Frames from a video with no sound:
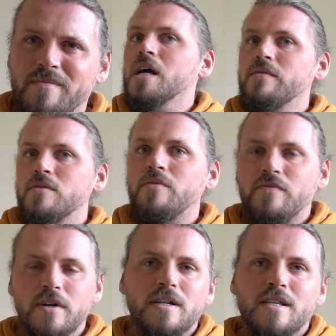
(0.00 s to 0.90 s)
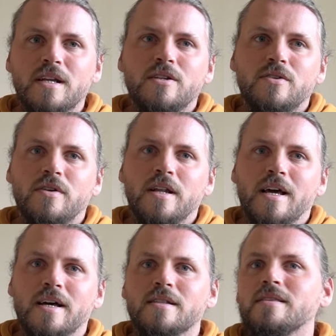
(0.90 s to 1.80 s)
If you prefer to stick to dry
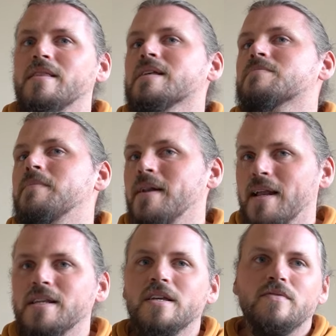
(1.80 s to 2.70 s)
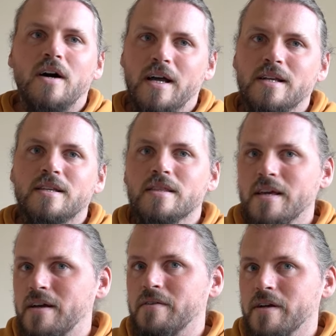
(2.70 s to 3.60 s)
land, then there's plenty of hikes in the
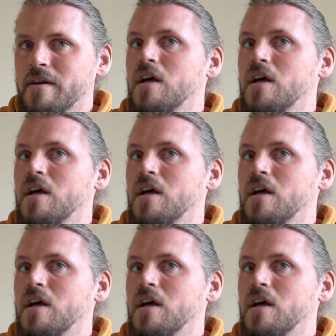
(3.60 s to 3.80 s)
area.